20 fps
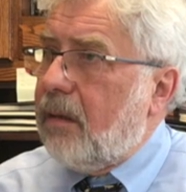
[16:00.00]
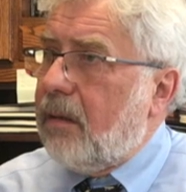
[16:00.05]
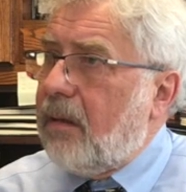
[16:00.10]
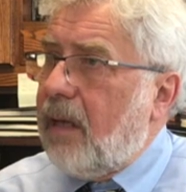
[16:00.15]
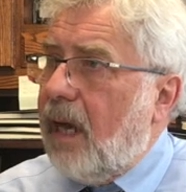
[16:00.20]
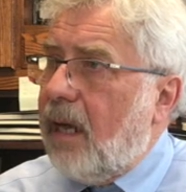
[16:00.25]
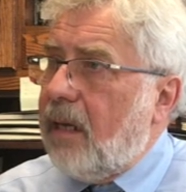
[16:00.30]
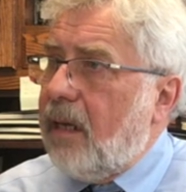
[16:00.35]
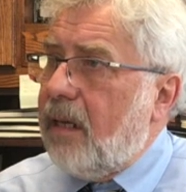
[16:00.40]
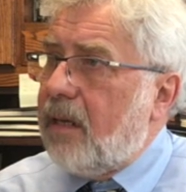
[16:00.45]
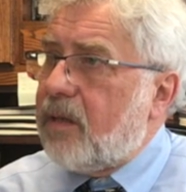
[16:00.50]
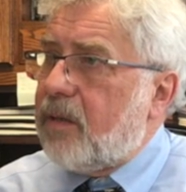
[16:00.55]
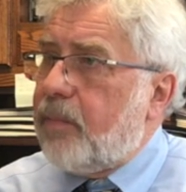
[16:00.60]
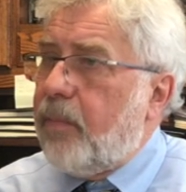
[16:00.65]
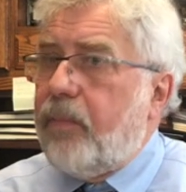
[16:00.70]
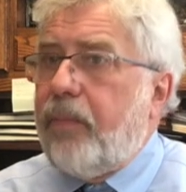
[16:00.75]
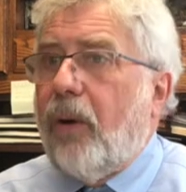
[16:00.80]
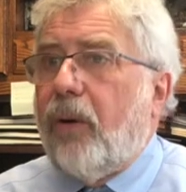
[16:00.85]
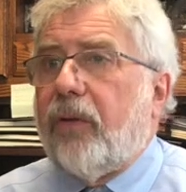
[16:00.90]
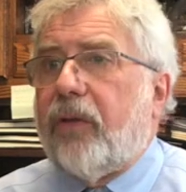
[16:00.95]
that is
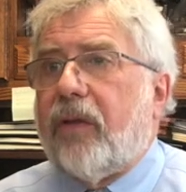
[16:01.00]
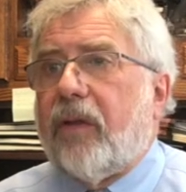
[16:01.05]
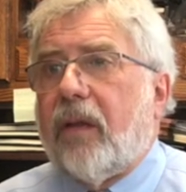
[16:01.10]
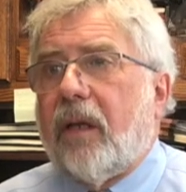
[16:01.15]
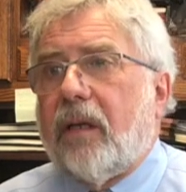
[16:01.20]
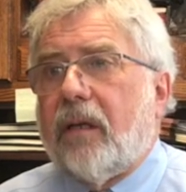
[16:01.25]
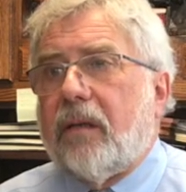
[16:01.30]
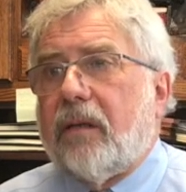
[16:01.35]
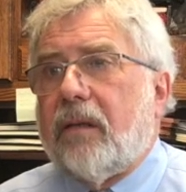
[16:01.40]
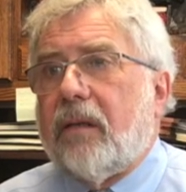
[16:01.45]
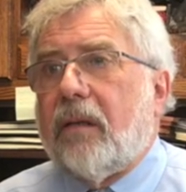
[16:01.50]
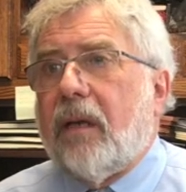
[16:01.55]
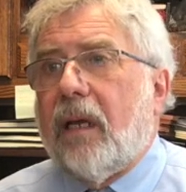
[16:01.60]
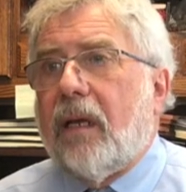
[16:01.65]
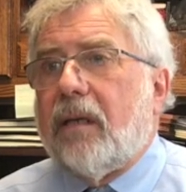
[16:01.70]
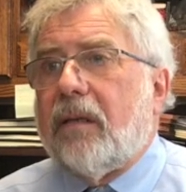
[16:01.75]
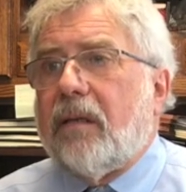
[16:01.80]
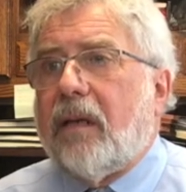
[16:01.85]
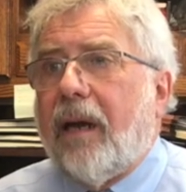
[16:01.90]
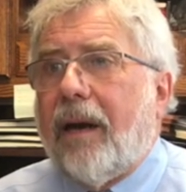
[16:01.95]
both
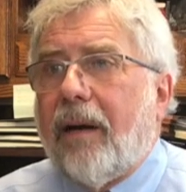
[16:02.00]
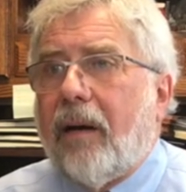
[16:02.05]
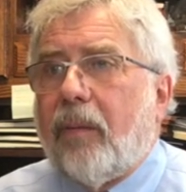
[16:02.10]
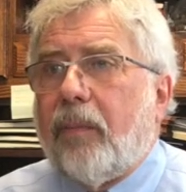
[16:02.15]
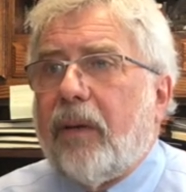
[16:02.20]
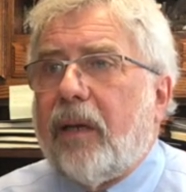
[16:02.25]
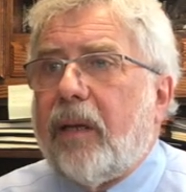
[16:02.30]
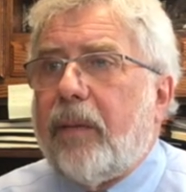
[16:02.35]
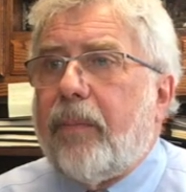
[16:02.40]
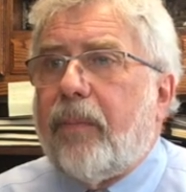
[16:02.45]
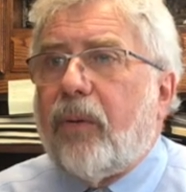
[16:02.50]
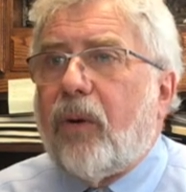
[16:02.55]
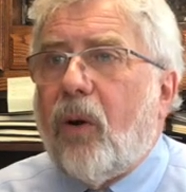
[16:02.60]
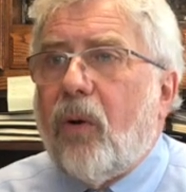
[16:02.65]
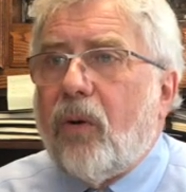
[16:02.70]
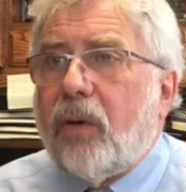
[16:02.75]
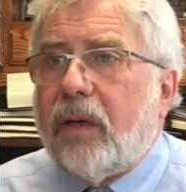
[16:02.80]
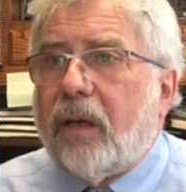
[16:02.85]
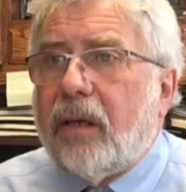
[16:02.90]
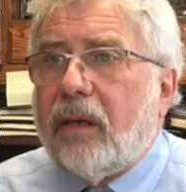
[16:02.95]
terribly
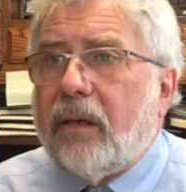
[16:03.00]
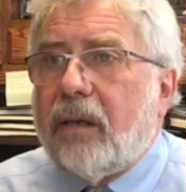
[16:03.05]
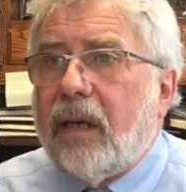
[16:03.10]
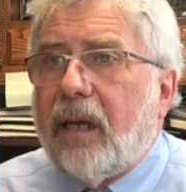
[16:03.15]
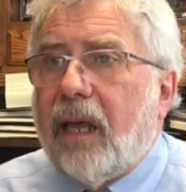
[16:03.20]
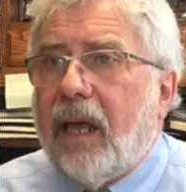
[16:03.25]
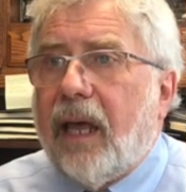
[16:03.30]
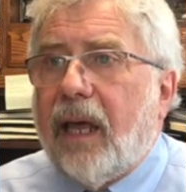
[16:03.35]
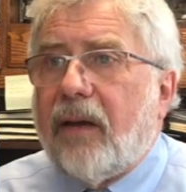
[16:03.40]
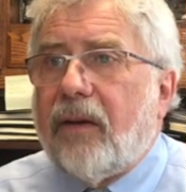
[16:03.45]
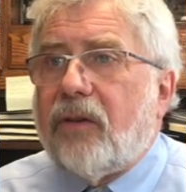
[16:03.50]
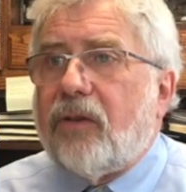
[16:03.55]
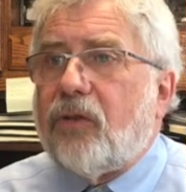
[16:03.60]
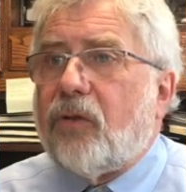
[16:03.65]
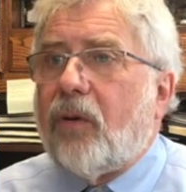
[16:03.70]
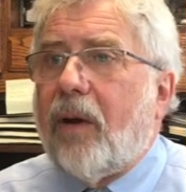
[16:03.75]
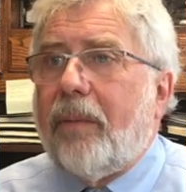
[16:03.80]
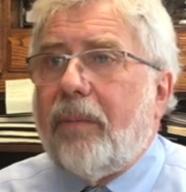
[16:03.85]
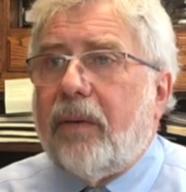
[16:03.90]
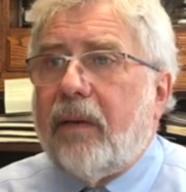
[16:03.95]
broken and
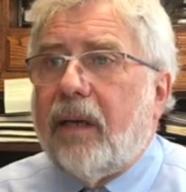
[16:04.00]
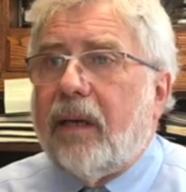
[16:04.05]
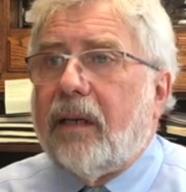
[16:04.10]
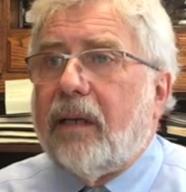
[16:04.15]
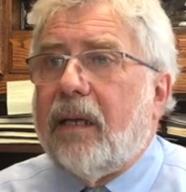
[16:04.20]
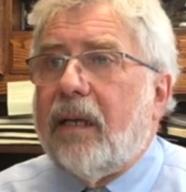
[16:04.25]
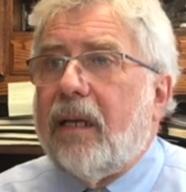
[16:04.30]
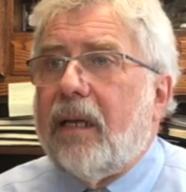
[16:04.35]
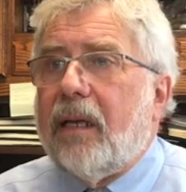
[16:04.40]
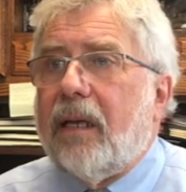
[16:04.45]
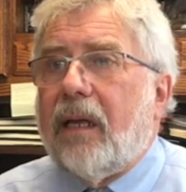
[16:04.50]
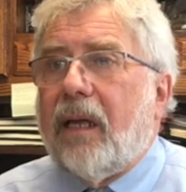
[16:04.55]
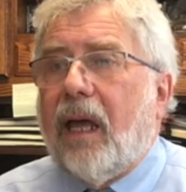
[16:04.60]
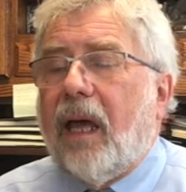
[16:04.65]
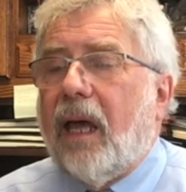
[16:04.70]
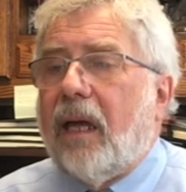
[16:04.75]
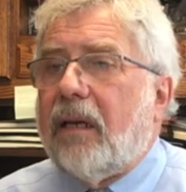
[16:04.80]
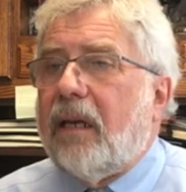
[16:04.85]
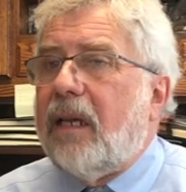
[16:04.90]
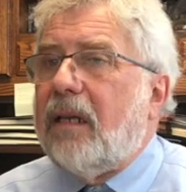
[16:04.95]
troubling
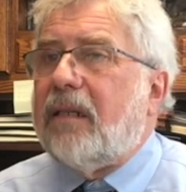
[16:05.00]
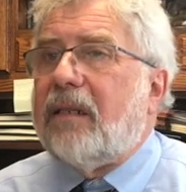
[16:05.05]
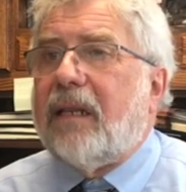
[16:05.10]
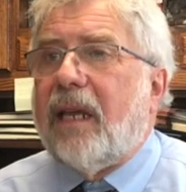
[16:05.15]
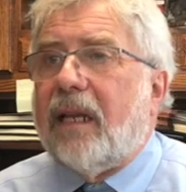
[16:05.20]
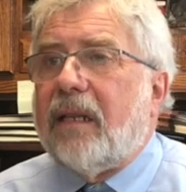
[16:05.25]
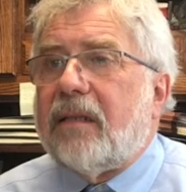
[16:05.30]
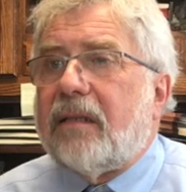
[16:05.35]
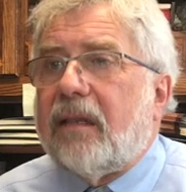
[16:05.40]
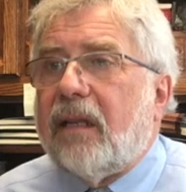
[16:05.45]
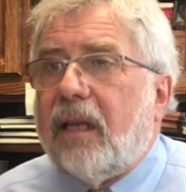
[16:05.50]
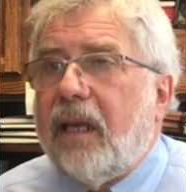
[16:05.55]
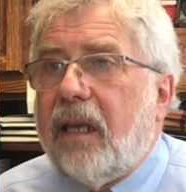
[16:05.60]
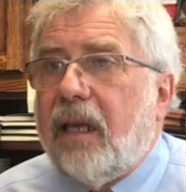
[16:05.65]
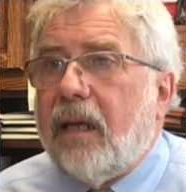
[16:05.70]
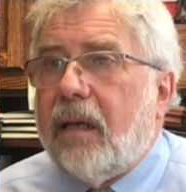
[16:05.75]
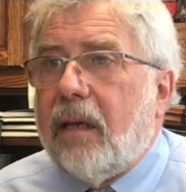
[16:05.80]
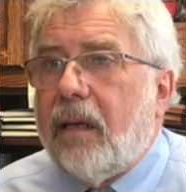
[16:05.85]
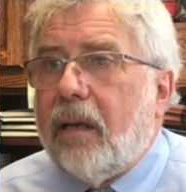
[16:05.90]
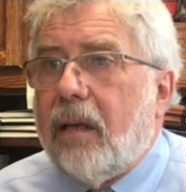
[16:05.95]
and intensely
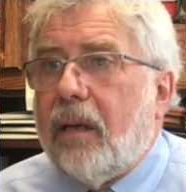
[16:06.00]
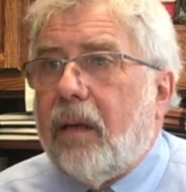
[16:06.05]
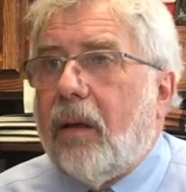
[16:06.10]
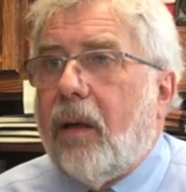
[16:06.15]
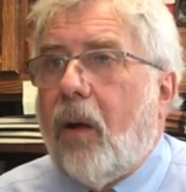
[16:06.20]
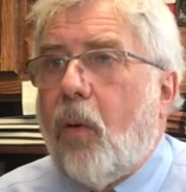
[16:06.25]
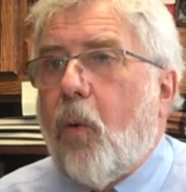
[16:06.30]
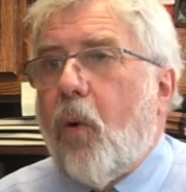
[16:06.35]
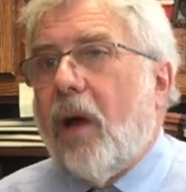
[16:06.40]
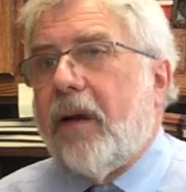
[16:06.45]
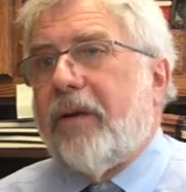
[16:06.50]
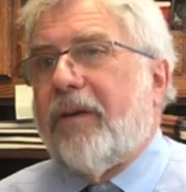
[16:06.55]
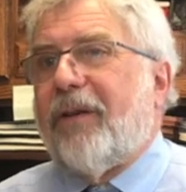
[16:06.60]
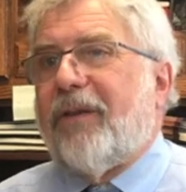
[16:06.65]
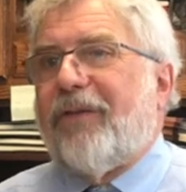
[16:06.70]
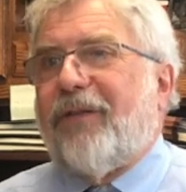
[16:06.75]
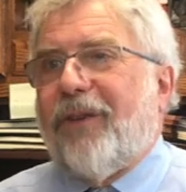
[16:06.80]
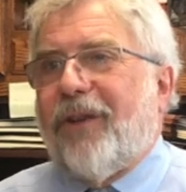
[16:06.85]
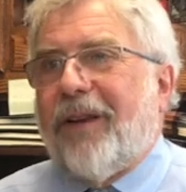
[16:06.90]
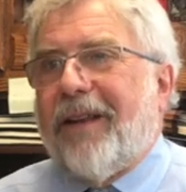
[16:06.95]

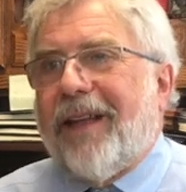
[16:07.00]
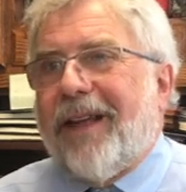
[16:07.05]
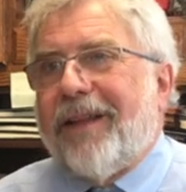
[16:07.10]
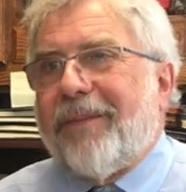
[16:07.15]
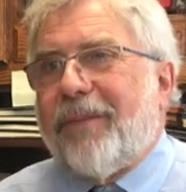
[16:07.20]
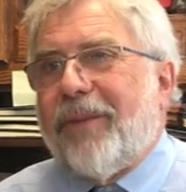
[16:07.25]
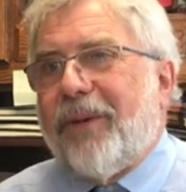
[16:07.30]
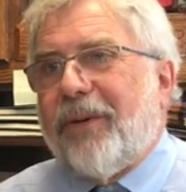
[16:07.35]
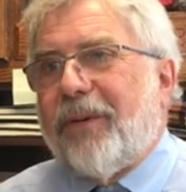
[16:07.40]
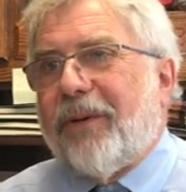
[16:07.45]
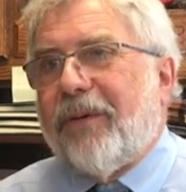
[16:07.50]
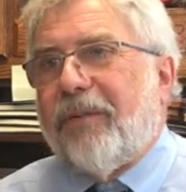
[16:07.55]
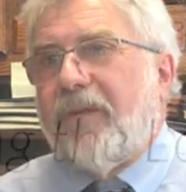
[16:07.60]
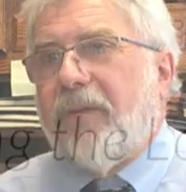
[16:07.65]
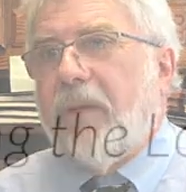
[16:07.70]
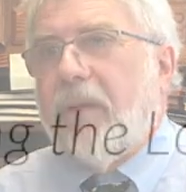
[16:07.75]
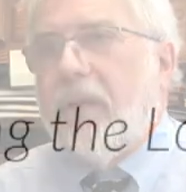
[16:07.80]
wonderful and beautiful.